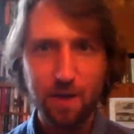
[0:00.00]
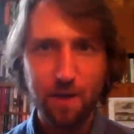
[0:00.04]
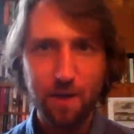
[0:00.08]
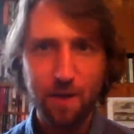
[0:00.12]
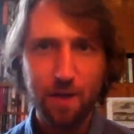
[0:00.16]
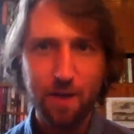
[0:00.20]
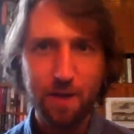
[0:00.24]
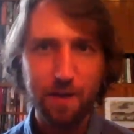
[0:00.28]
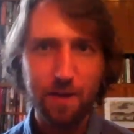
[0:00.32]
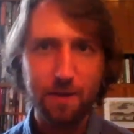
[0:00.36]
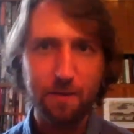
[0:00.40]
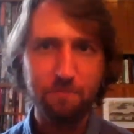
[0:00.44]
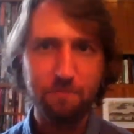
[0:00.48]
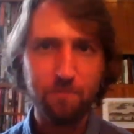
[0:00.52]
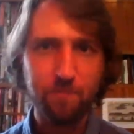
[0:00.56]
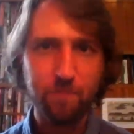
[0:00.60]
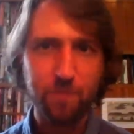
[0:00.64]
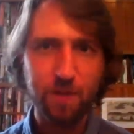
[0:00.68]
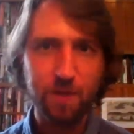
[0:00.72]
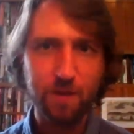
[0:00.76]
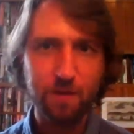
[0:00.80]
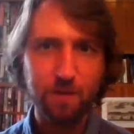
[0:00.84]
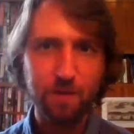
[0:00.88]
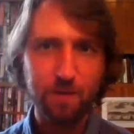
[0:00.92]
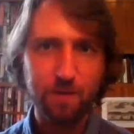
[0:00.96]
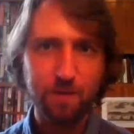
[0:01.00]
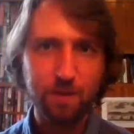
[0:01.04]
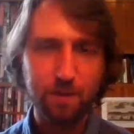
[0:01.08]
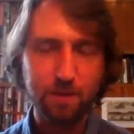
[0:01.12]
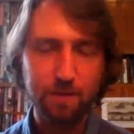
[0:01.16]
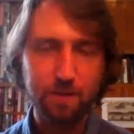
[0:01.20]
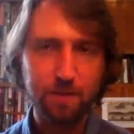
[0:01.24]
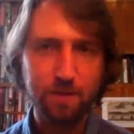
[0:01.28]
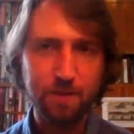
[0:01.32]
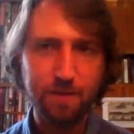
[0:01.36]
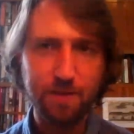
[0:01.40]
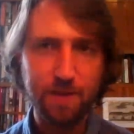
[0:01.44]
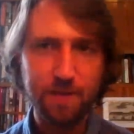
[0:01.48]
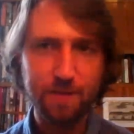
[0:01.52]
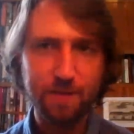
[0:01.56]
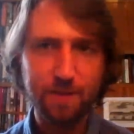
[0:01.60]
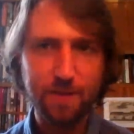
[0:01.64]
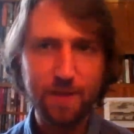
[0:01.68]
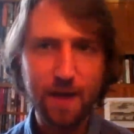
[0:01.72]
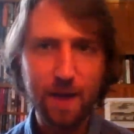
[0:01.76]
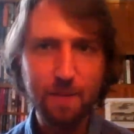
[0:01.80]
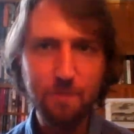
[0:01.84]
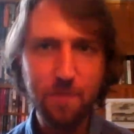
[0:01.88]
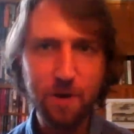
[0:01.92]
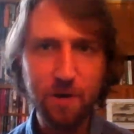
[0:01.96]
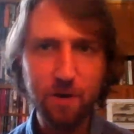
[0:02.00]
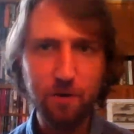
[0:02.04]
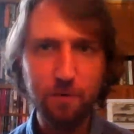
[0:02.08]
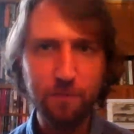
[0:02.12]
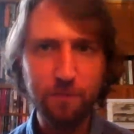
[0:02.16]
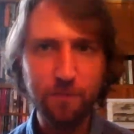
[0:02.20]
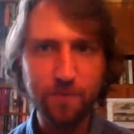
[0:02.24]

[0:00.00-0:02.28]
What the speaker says: the number of